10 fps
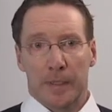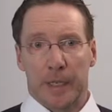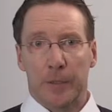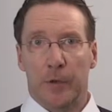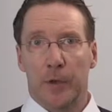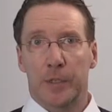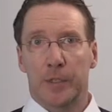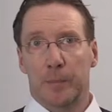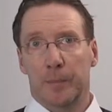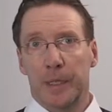10
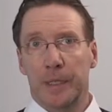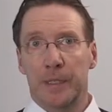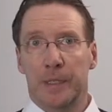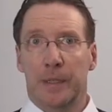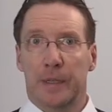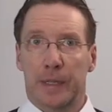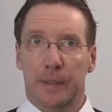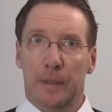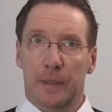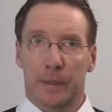Hz means
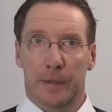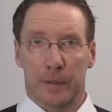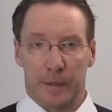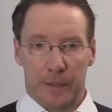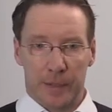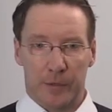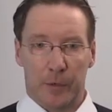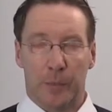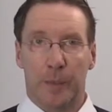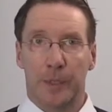that this
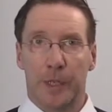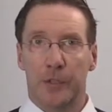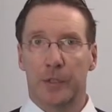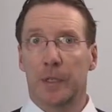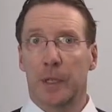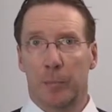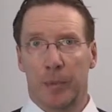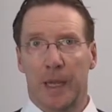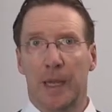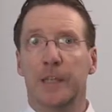recommendation
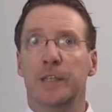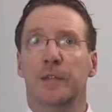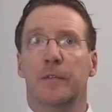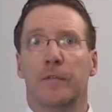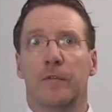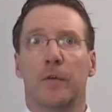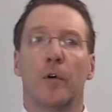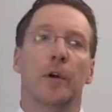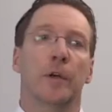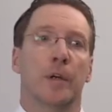applies
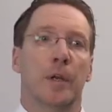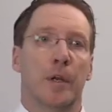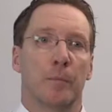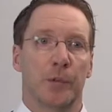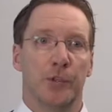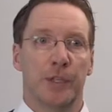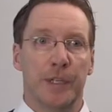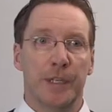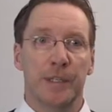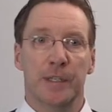for
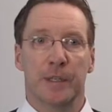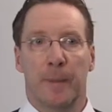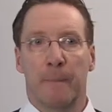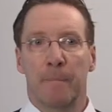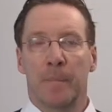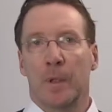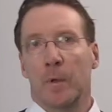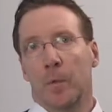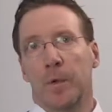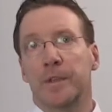machines
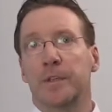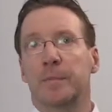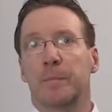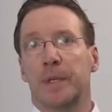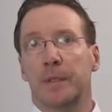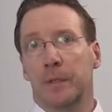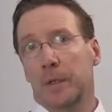with a speed